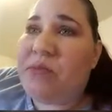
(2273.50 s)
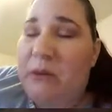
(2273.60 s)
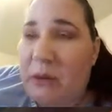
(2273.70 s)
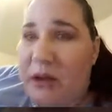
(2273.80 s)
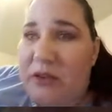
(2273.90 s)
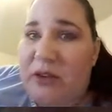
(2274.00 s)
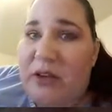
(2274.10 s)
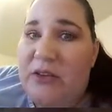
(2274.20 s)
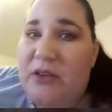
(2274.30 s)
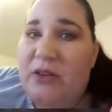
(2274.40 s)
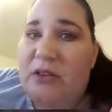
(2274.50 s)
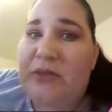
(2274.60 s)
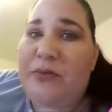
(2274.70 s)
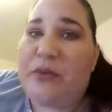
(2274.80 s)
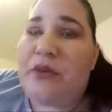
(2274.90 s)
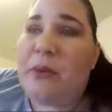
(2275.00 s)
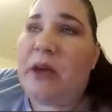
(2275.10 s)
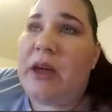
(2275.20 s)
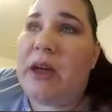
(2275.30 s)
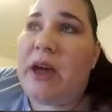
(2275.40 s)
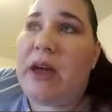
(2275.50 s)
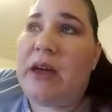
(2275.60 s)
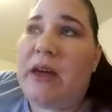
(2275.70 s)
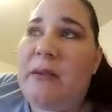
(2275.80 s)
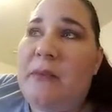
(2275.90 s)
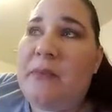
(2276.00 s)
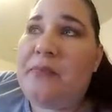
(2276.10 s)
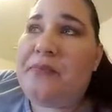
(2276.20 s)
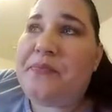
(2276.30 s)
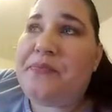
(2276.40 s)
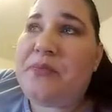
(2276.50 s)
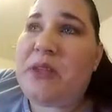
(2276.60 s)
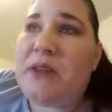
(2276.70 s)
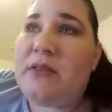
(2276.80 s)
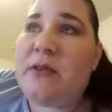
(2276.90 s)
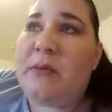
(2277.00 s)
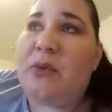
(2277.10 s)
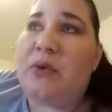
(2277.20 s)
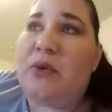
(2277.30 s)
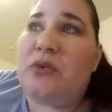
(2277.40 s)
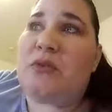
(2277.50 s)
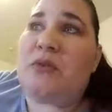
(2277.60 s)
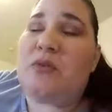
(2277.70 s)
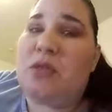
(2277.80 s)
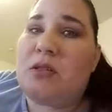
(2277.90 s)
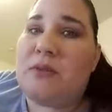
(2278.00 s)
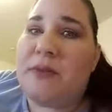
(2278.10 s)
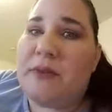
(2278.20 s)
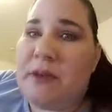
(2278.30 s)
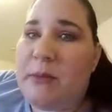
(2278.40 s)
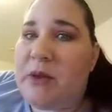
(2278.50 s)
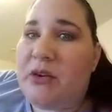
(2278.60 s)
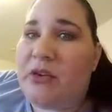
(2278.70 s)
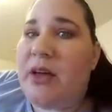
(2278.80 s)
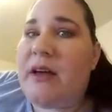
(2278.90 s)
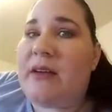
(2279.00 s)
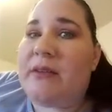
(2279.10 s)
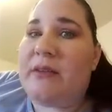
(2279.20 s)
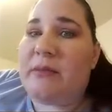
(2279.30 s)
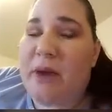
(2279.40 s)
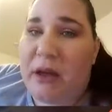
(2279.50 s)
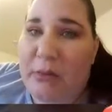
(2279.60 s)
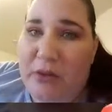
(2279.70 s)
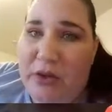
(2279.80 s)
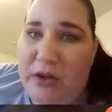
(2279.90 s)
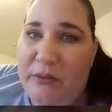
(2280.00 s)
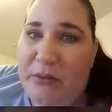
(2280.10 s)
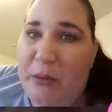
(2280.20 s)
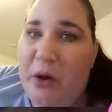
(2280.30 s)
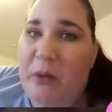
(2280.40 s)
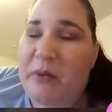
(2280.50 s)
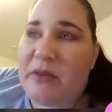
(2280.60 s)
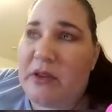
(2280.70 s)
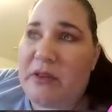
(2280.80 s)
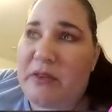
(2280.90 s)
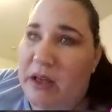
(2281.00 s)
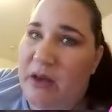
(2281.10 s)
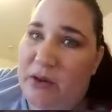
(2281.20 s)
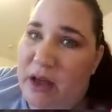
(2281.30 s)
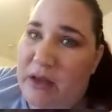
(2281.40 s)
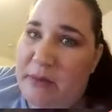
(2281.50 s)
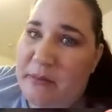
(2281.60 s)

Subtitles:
my suggestions for doing a simple 15-minute or less makeup routine for a mom that's going to stay all day.